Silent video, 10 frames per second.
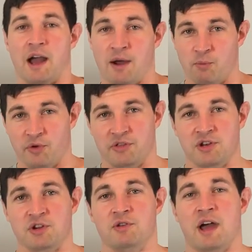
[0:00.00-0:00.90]
um, with
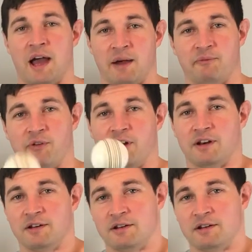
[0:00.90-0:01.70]
the new nut up front.